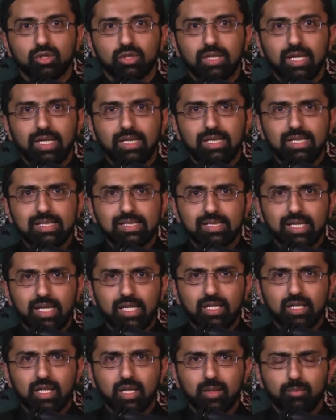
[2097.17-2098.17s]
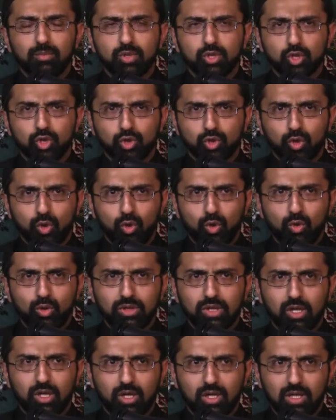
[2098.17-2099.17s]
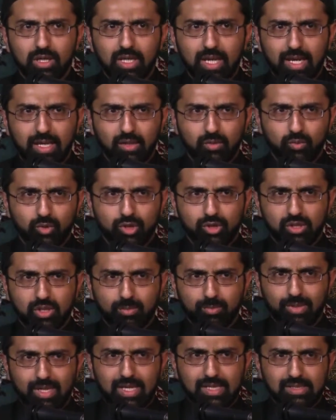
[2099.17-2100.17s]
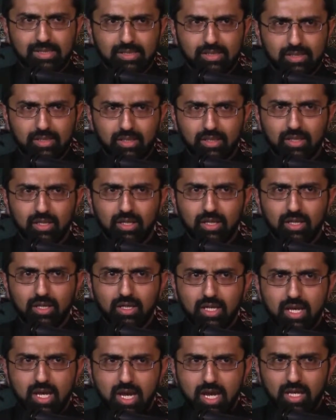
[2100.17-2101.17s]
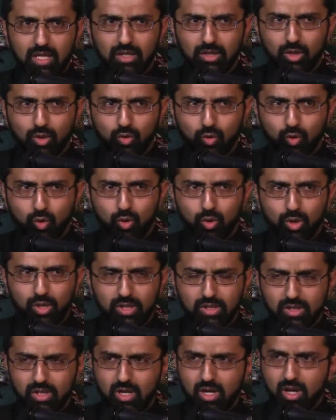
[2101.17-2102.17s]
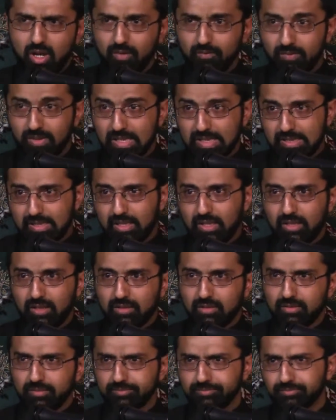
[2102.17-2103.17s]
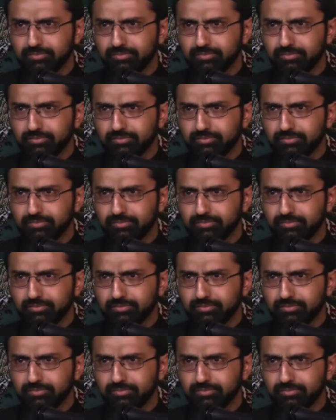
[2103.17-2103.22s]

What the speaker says: Lady Zainab showed her language capacity in the court of Yazid.